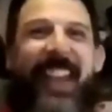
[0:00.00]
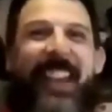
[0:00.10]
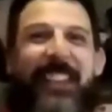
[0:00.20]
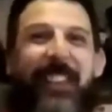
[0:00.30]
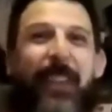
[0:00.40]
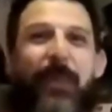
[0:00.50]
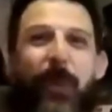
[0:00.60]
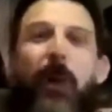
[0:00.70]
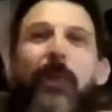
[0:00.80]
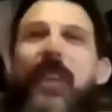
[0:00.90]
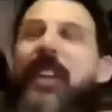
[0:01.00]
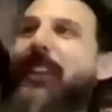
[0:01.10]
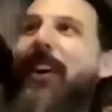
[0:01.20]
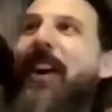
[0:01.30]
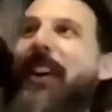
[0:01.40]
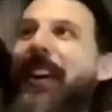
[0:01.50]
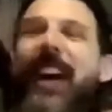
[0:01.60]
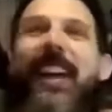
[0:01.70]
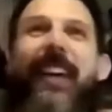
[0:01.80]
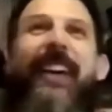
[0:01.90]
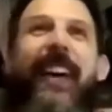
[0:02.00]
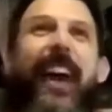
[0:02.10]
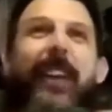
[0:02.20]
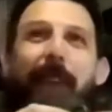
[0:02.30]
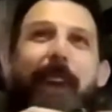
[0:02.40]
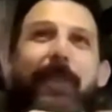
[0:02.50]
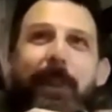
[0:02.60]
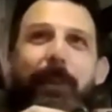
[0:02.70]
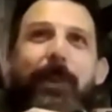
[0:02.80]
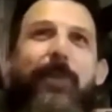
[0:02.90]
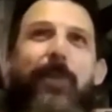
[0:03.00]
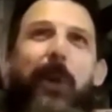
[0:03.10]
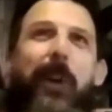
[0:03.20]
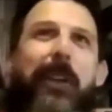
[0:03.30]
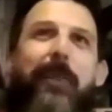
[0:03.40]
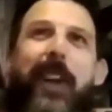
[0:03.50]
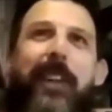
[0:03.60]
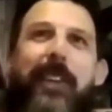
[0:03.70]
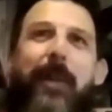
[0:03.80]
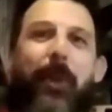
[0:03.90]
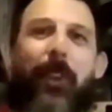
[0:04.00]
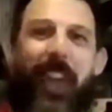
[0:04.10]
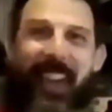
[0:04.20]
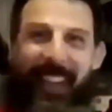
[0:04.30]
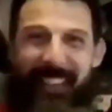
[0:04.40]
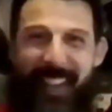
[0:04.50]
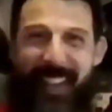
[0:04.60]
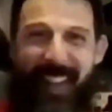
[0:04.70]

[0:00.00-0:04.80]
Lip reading: It's like 4 feet long. I don't have any room for it if I assembled it.